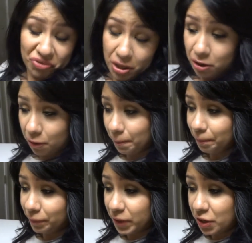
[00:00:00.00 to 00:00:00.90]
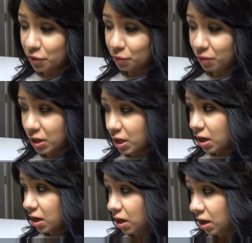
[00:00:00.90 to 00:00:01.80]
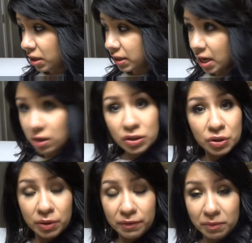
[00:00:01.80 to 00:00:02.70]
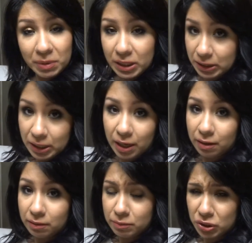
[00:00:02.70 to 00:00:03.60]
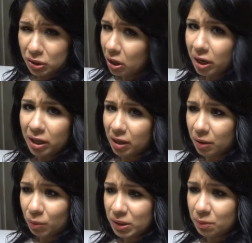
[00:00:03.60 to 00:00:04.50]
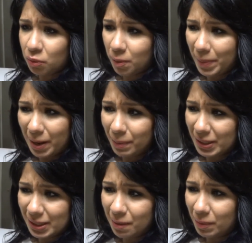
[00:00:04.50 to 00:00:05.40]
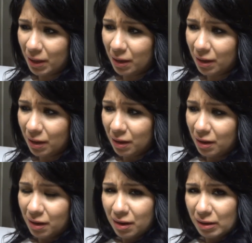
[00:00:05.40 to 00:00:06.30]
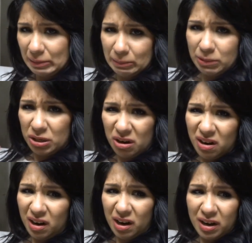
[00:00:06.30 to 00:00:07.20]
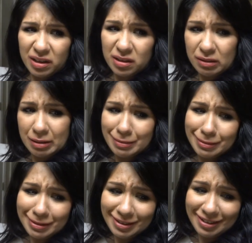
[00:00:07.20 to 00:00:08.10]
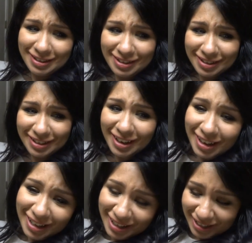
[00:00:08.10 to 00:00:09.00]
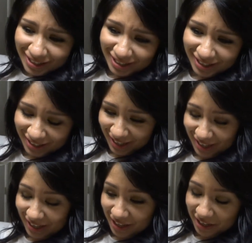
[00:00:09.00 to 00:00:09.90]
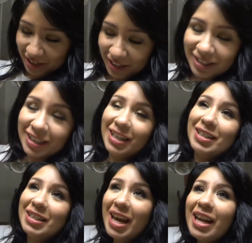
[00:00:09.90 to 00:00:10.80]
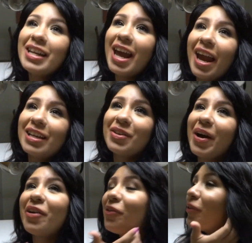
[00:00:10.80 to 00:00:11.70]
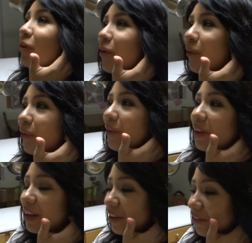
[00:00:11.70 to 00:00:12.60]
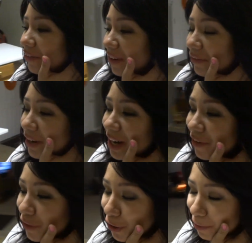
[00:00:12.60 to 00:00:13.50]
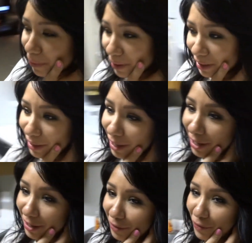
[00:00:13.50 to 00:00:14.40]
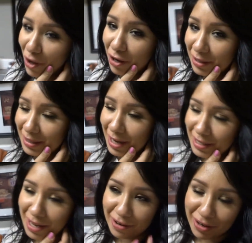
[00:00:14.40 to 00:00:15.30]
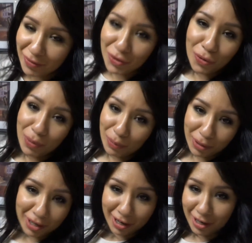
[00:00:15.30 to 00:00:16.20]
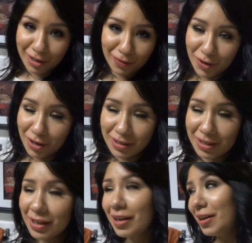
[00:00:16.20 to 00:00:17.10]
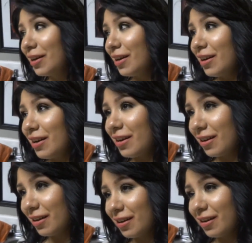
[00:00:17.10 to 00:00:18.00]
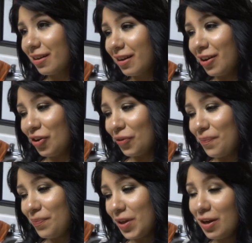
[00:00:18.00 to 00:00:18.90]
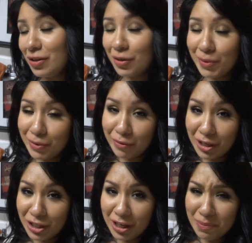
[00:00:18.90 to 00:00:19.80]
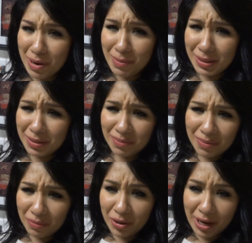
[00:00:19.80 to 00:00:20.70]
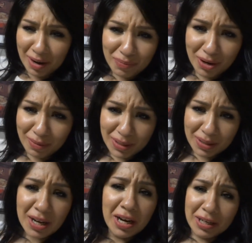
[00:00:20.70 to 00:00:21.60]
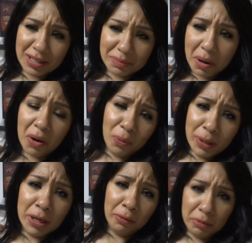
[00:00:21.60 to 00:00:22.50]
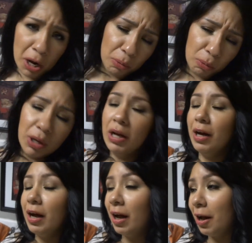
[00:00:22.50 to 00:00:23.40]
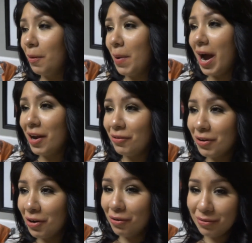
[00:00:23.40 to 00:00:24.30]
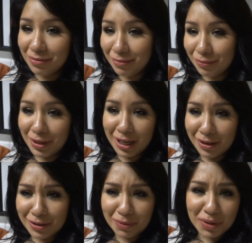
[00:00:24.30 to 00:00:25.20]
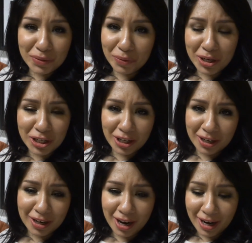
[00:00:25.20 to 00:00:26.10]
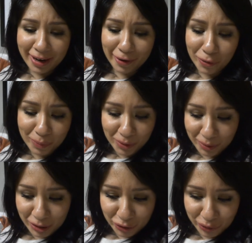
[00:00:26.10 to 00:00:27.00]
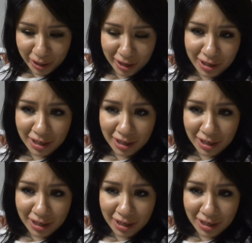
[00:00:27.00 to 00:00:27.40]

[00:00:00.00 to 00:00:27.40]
don't know. Anywho, that'll do it for me today. I'm sorry that I wasn't more peppy steppy. Sorry, guys. This is just like, it's day to day, so I don't know, like, we never know what we're gonna get in the vlogs, guys. I don't even know what we're gonna get in the vlogs. Anywho, thank you so much for watching. I promise, well, I can't promise, because tomorrow we don't know. I don't know. Thank you so much for watching. I hope you enjoyed